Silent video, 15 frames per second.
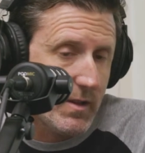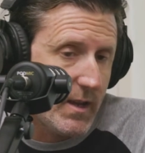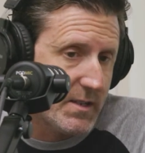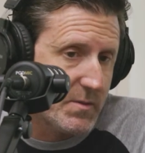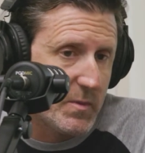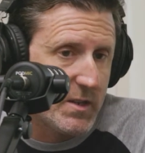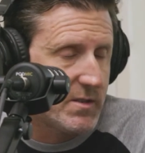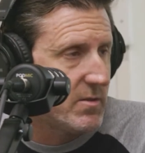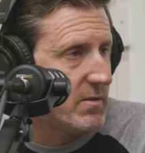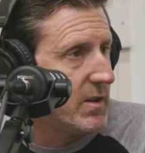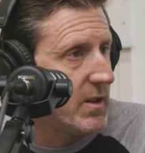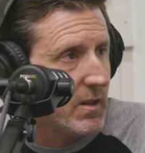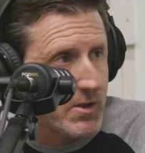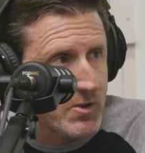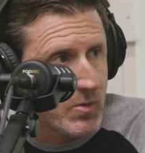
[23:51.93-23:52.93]
your classmates, you're
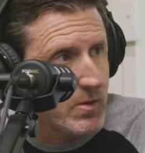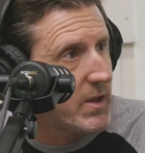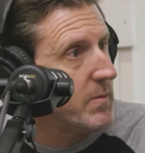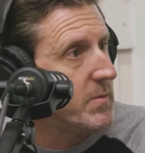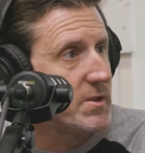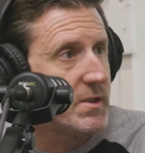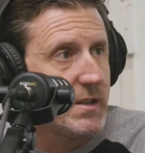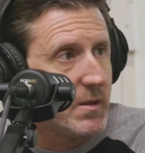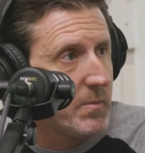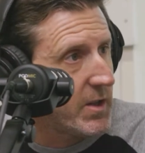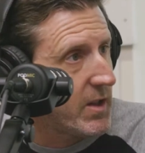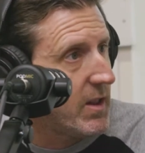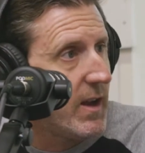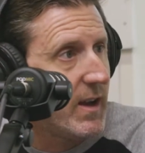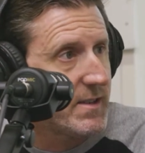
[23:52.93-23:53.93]
eating lunch with them, you're seeing them
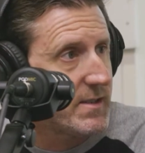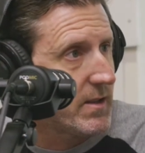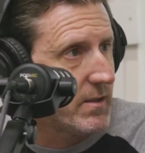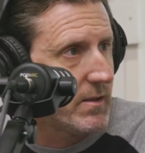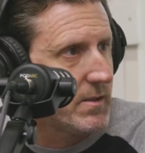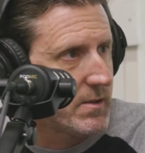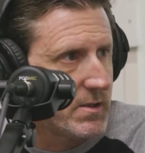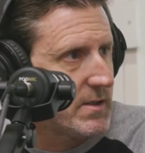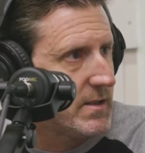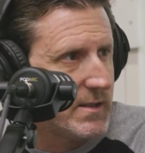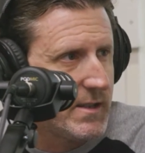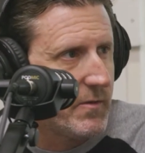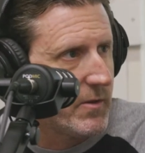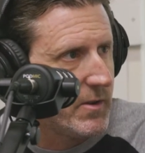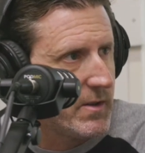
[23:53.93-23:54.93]
in class. Like, it's just a
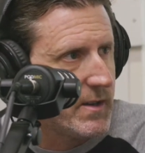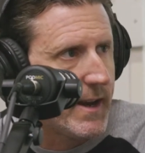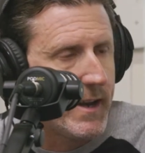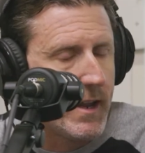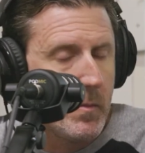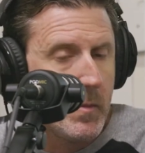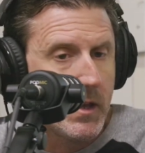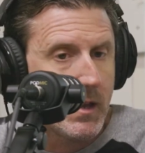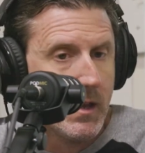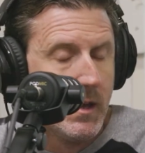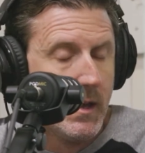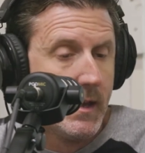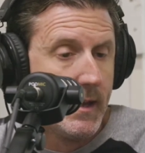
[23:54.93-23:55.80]
different dynamic.